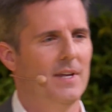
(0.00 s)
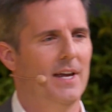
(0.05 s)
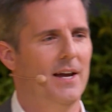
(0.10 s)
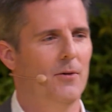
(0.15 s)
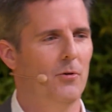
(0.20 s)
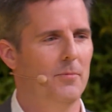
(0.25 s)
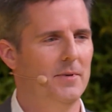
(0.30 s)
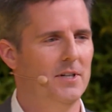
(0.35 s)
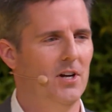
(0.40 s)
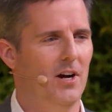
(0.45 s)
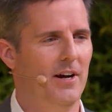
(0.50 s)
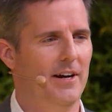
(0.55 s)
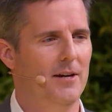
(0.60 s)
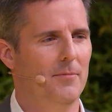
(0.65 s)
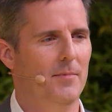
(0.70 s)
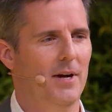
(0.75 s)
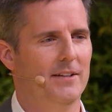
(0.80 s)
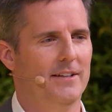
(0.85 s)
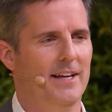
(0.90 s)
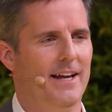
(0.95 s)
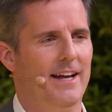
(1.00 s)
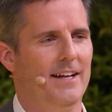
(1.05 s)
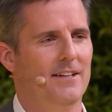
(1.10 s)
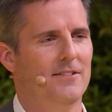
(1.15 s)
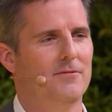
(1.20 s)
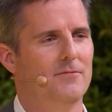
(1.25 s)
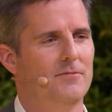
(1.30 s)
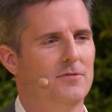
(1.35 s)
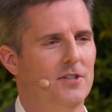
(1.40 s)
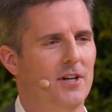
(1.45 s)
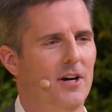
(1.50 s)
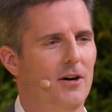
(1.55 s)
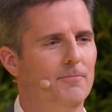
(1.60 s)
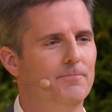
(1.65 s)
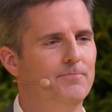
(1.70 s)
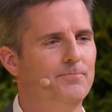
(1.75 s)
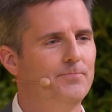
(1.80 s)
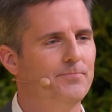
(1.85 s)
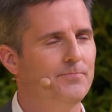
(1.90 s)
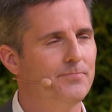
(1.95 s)
and we'll be talking about that. So,
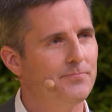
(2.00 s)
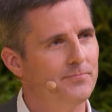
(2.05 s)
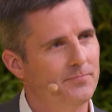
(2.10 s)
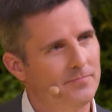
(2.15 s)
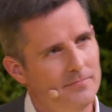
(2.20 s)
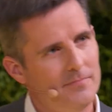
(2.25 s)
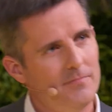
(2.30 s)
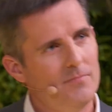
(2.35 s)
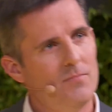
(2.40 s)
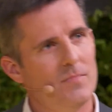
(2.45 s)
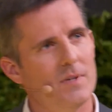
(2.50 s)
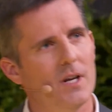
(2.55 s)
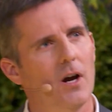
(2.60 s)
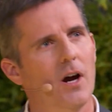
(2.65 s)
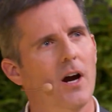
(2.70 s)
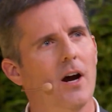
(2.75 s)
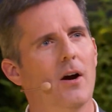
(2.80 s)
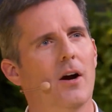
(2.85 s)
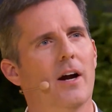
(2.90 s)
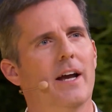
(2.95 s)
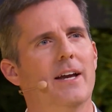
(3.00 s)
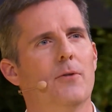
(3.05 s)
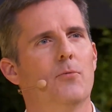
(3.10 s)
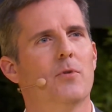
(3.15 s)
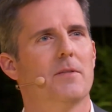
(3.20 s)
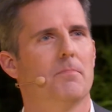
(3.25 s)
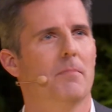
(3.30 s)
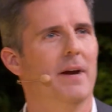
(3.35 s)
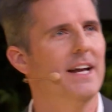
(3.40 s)
uh, with